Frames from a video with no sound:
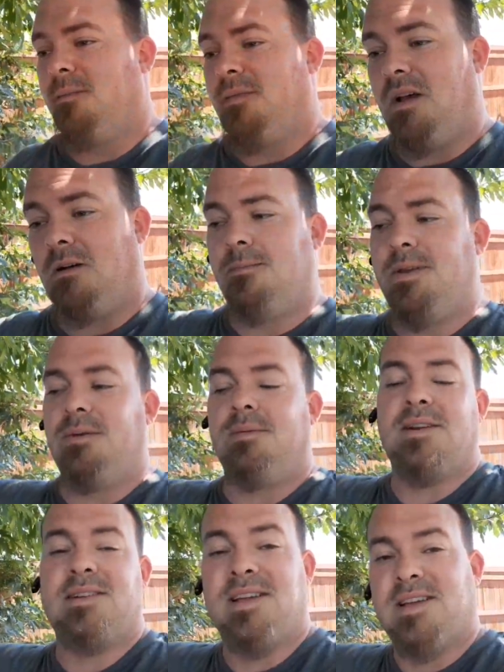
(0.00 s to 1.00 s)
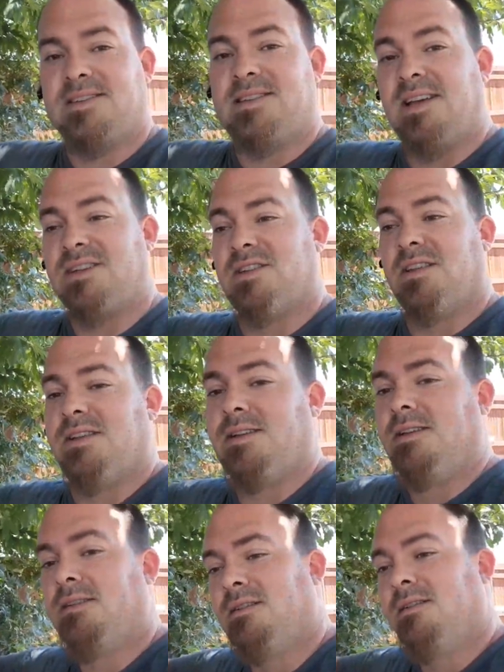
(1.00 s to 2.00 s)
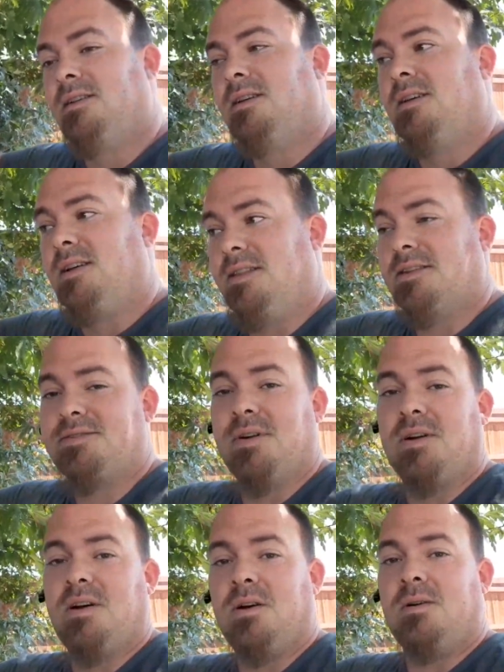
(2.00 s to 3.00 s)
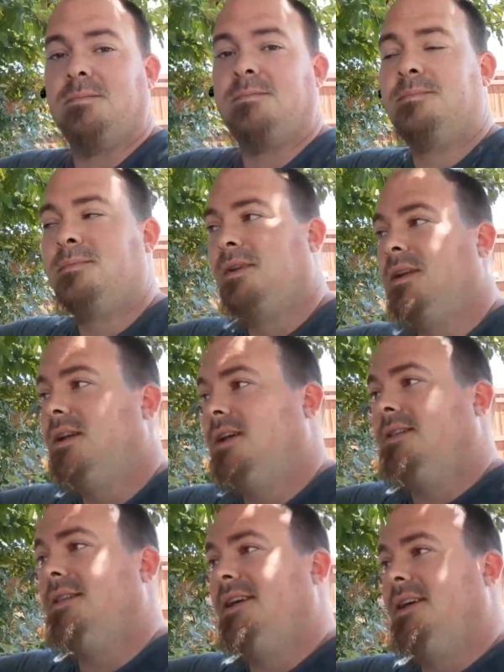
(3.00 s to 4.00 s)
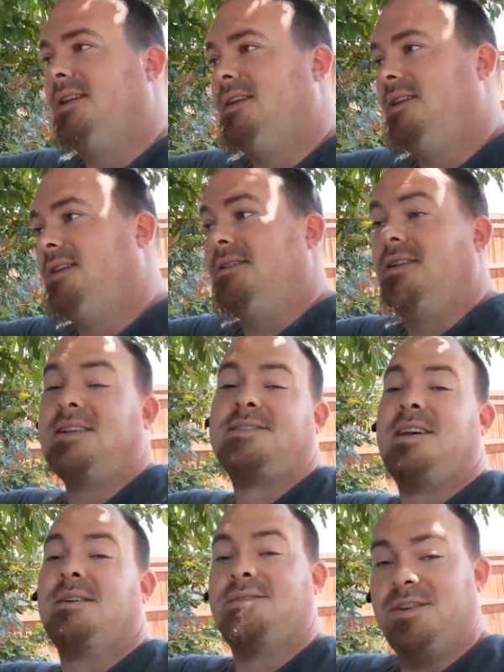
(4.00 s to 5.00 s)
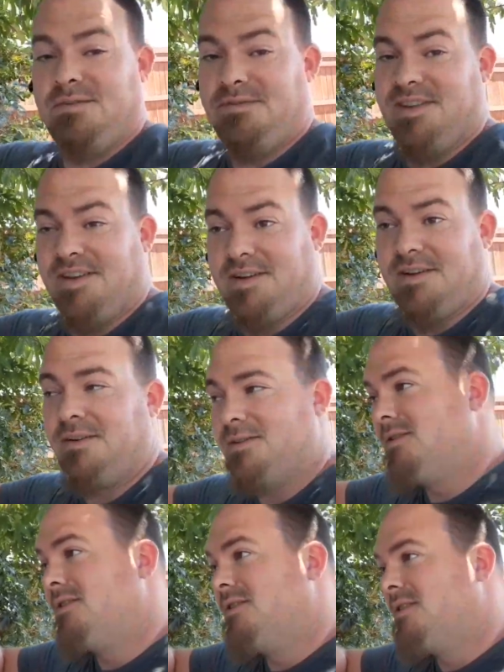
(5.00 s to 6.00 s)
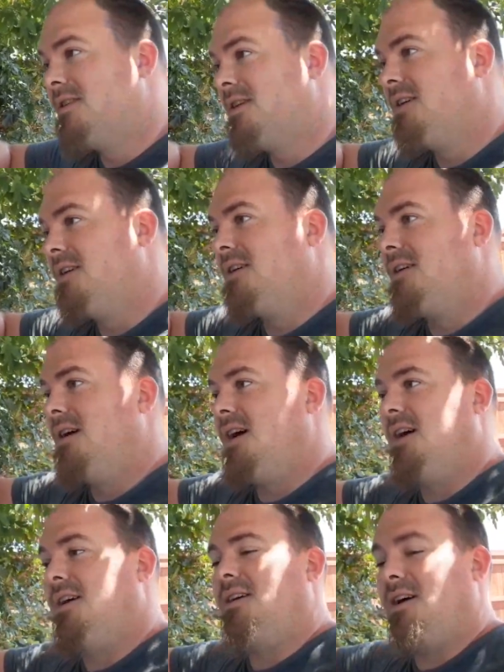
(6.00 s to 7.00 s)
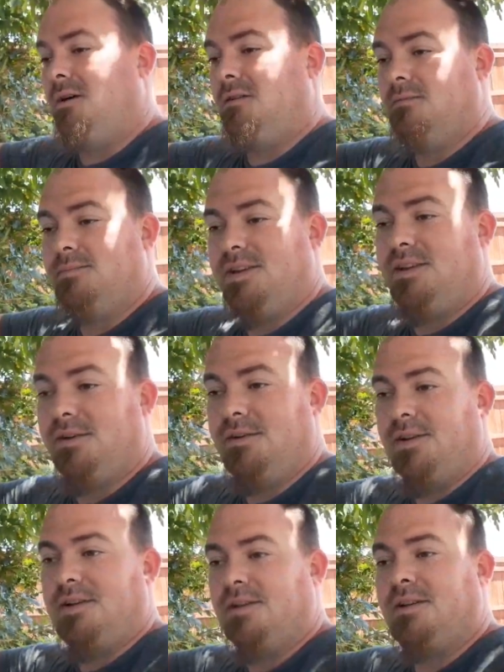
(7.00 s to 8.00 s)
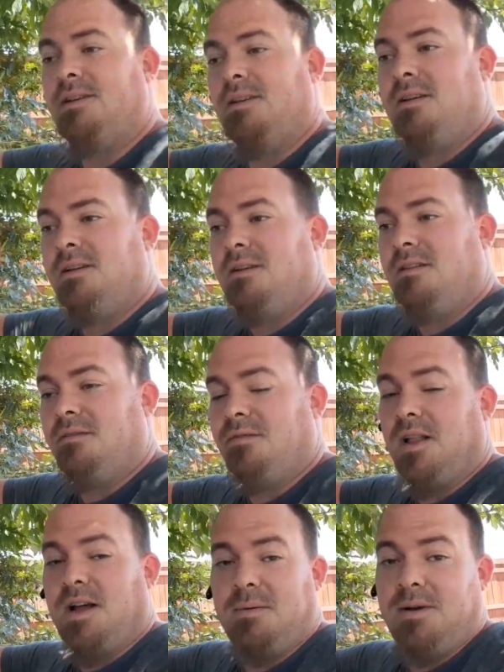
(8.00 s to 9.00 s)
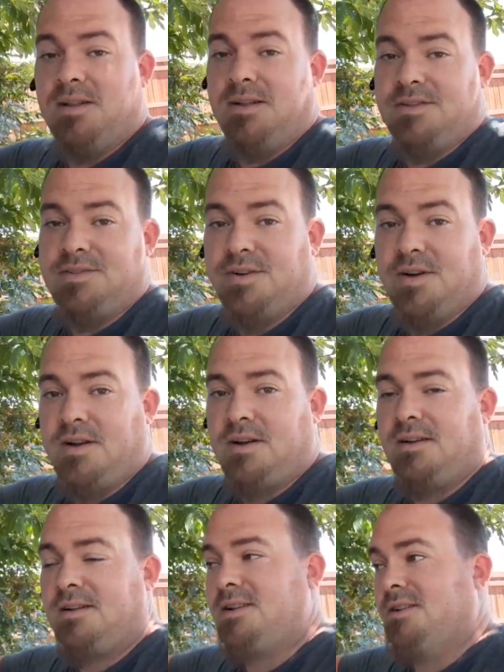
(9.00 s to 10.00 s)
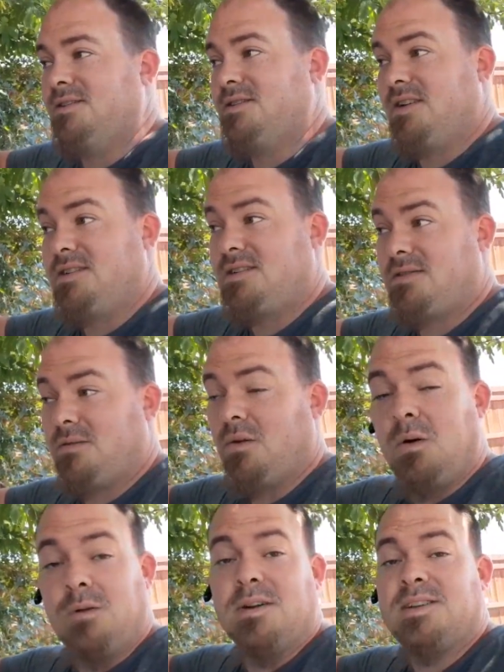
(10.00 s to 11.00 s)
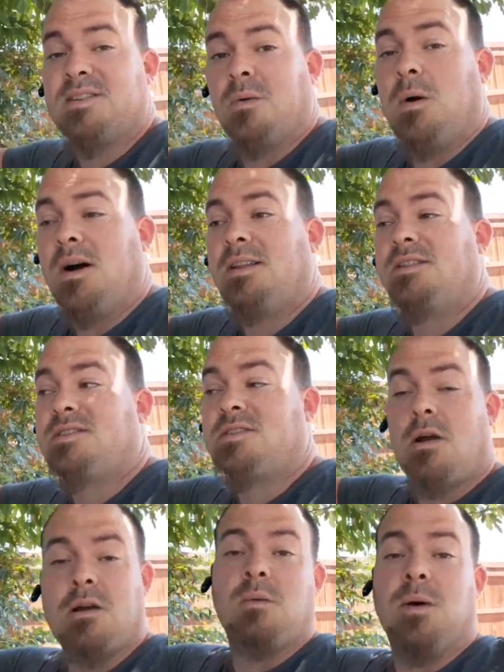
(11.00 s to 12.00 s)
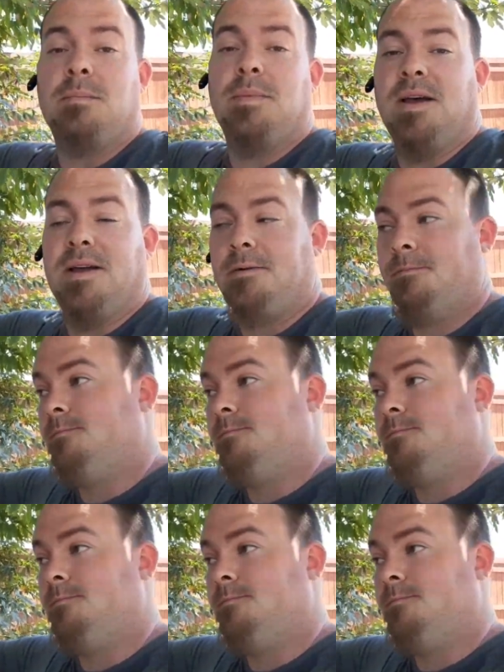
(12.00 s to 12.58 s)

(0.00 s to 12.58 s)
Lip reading: that will be what it takes to actually get the truck home. And then in the next how-to video, I will be doing the flywheel on the truck, because that's the whole reason why the starter went bad.